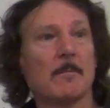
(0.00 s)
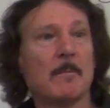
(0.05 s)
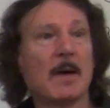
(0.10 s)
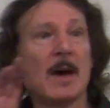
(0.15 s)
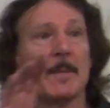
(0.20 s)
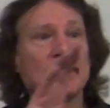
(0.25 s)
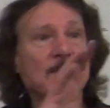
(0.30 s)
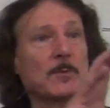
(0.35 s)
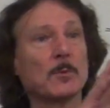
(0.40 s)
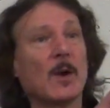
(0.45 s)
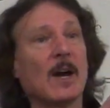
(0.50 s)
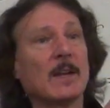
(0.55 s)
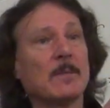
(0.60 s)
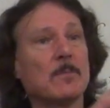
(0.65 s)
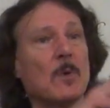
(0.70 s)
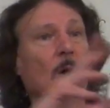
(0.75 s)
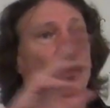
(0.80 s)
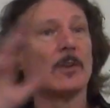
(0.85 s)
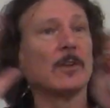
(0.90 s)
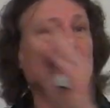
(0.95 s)
maps one
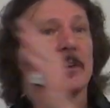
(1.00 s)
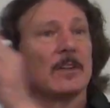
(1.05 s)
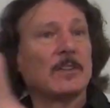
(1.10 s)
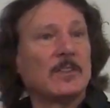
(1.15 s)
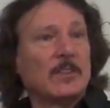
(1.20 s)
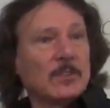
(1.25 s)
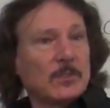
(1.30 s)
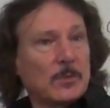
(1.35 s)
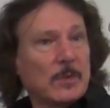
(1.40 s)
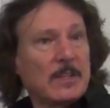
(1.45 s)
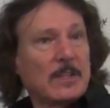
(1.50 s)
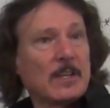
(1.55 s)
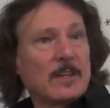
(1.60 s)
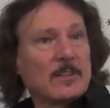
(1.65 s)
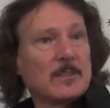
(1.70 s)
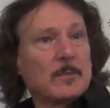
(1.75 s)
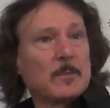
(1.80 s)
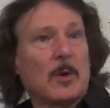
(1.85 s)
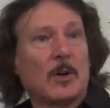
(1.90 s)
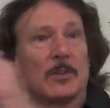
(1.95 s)
monoid into
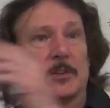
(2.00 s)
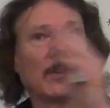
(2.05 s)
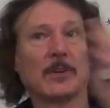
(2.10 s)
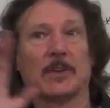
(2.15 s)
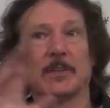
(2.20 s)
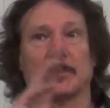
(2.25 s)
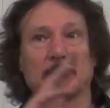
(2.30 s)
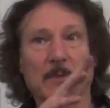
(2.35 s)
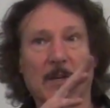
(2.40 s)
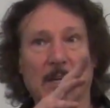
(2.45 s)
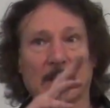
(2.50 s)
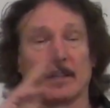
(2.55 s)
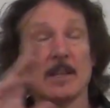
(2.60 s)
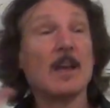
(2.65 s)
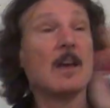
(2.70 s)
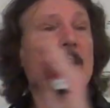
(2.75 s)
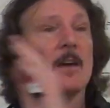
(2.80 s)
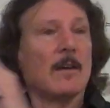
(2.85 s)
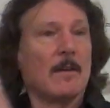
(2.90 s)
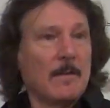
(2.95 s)
another monoid, right?
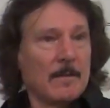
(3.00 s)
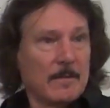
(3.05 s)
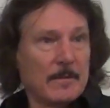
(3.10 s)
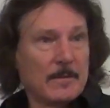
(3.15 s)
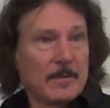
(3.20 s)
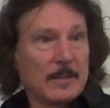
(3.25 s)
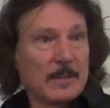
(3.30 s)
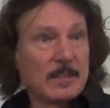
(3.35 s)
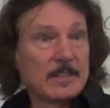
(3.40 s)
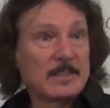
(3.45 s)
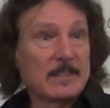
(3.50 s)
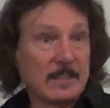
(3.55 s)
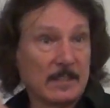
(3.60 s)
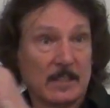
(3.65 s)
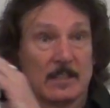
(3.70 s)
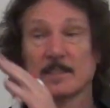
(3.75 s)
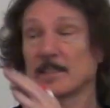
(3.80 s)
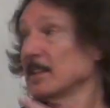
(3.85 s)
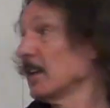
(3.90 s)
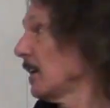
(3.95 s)
It's